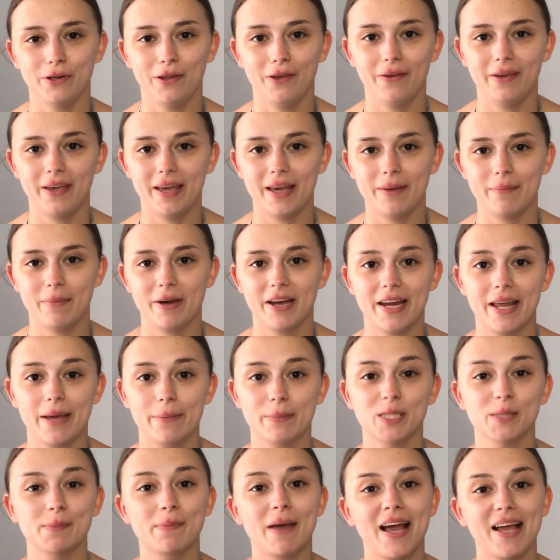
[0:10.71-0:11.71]
new here, my name
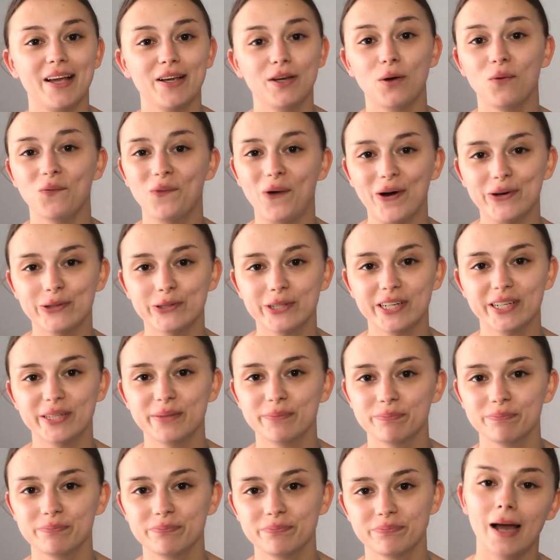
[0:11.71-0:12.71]
is Meg,
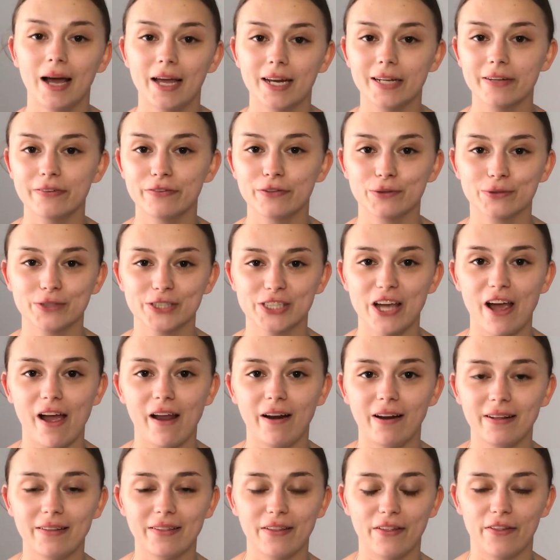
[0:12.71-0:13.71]
welcome. And if you're
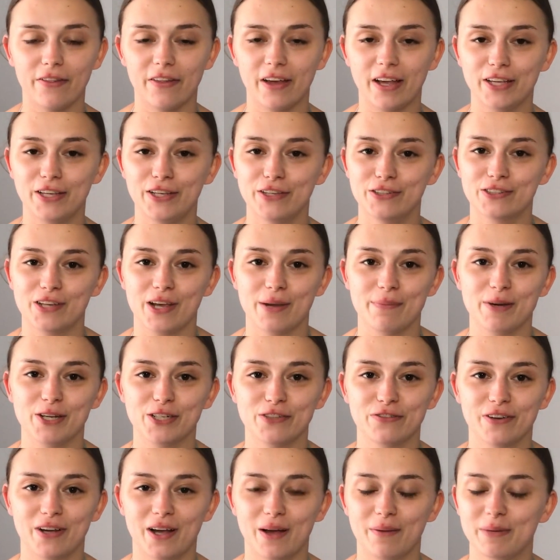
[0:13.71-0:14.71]
returning, then thank you so
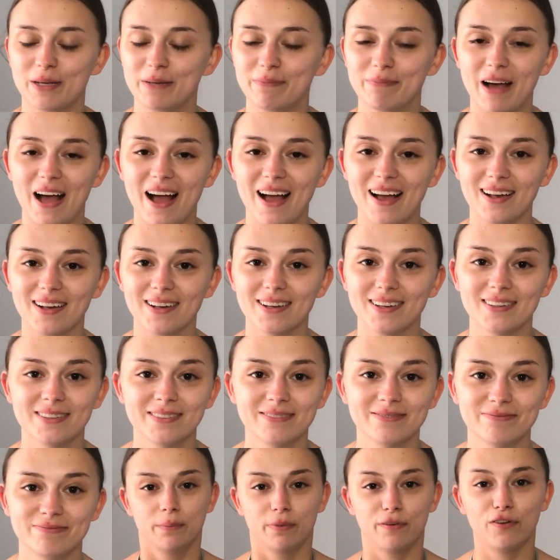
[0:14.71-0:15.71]
much for coming back.
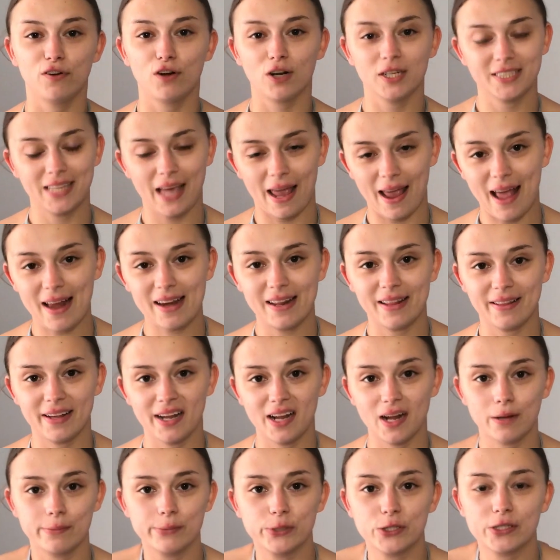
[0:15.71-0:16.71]
Before I say
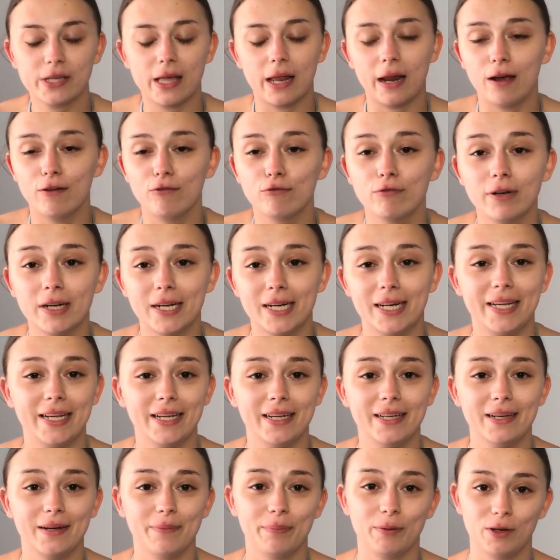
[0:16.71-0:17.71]
anything, I'm just gonna
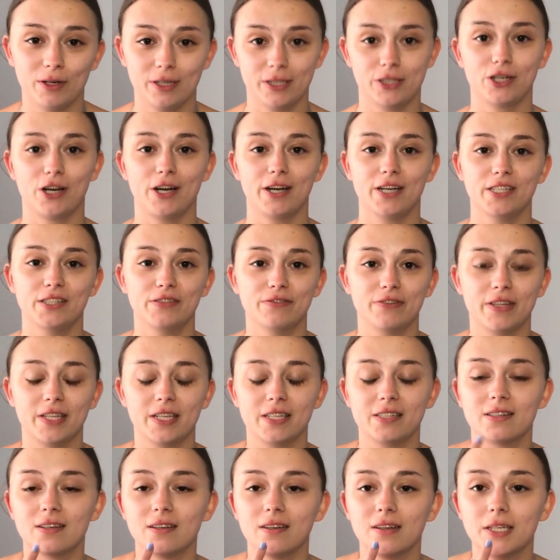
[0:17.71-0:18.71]
really apologise for
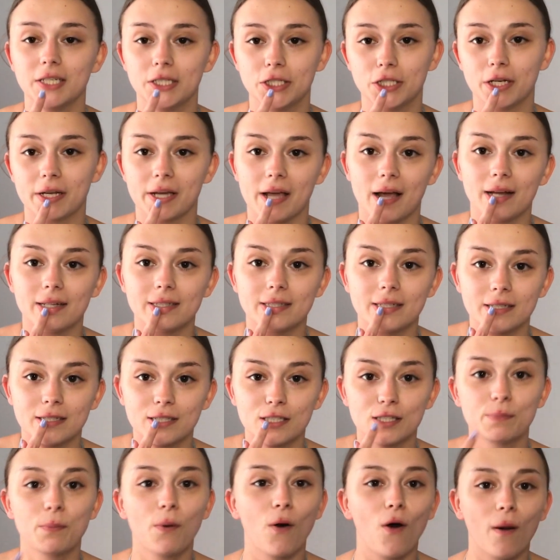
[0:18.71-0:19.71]
this gigantic
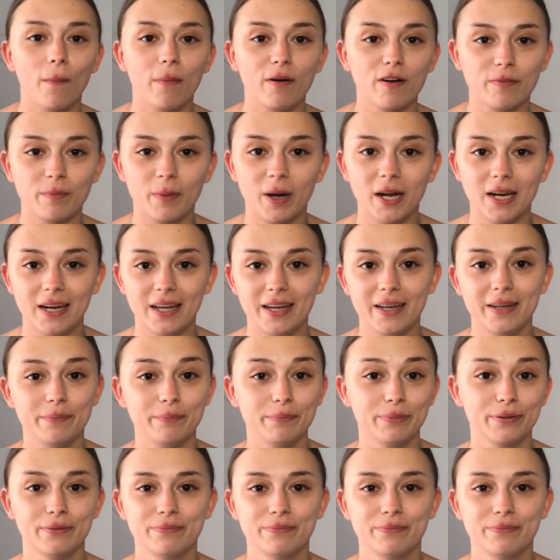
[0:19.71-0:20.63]
spot above my lip.